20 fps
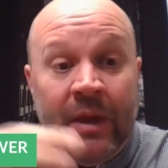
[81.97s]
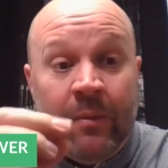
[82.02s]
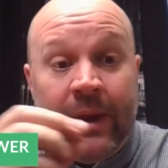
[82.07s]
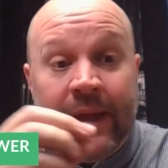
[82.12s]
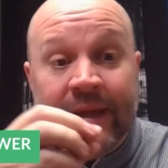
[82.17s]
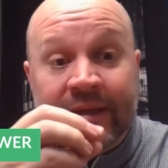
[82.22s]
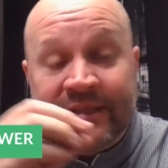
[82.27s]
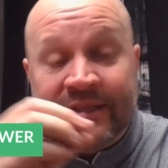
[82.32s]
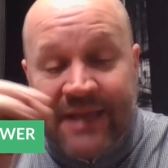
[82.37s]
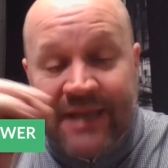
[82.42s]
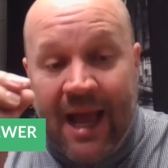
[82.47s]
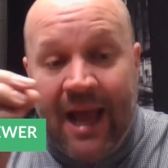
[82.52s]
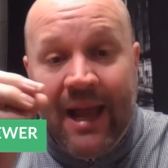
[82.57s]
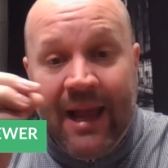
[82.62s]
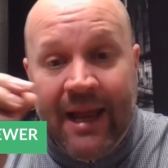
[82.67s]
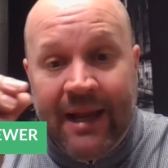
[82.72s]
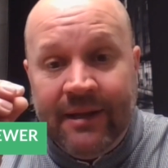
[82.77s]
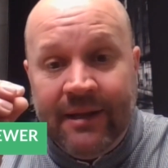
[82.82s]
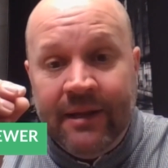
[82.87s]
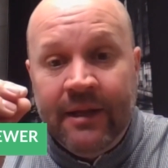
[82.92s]
And we
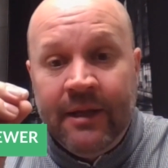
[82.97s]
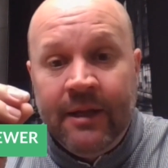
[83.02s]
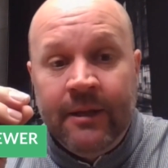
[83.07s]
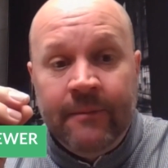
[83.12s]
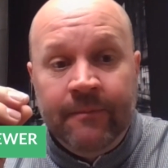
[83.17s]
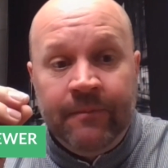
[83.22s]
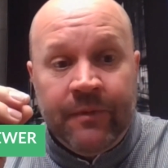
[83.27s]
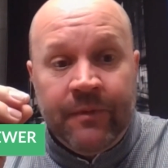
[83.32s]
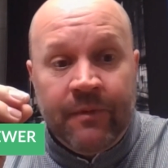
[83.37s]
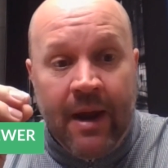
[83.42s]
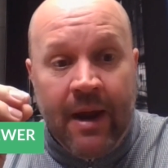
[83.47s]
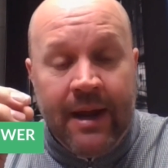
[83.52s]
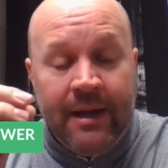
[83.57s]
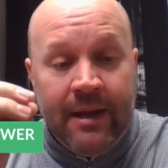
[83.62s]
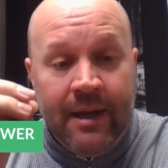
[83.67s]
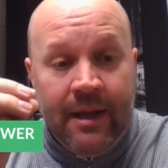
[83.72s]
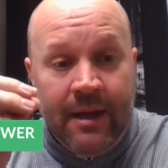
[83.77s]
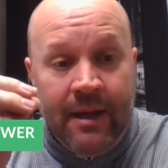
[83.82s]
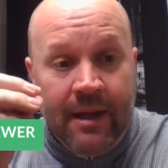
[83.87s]
assigned, right,